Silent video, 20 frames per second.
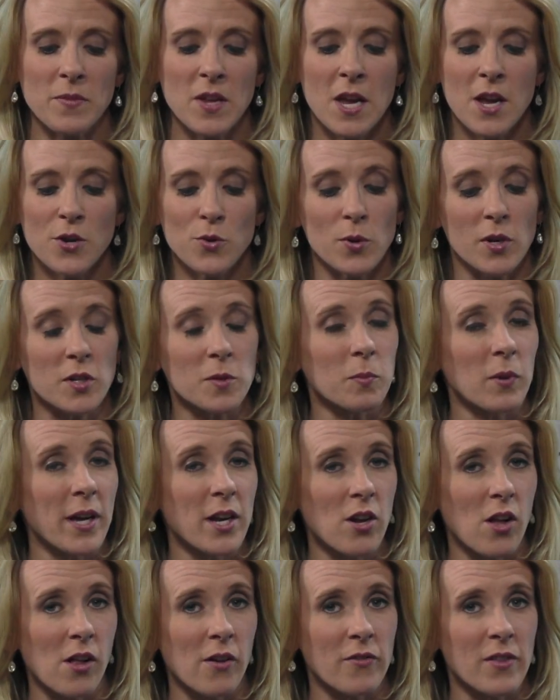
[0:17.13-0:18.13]
To explain
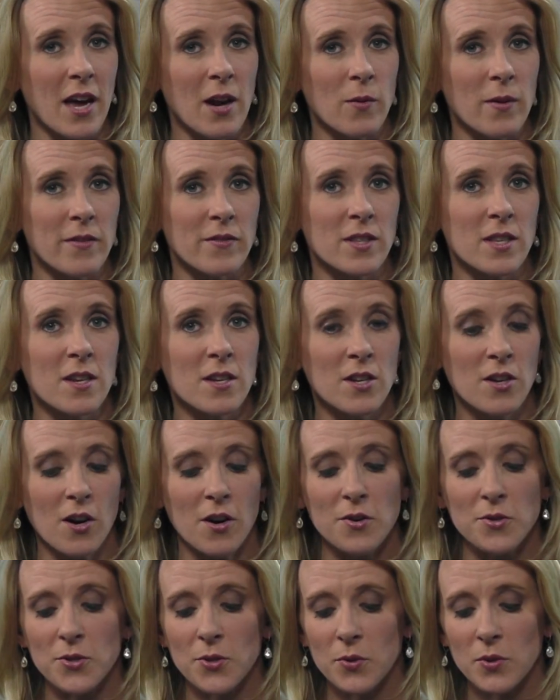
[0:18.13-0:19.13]
all of that, we have CTR
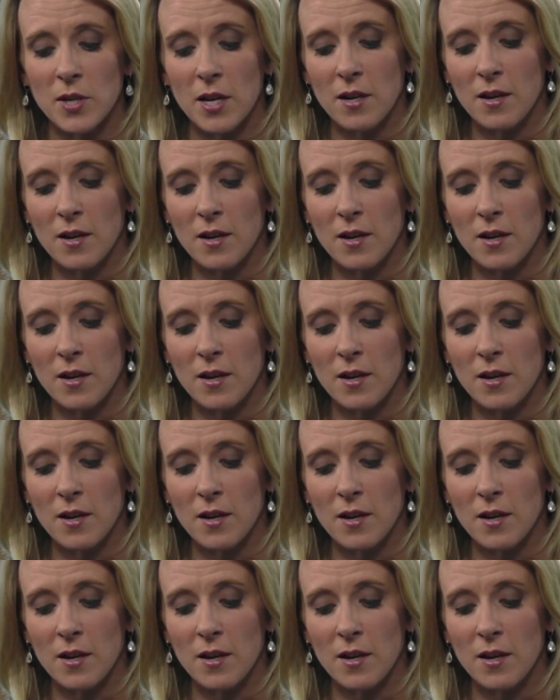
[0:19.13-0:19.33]
Associate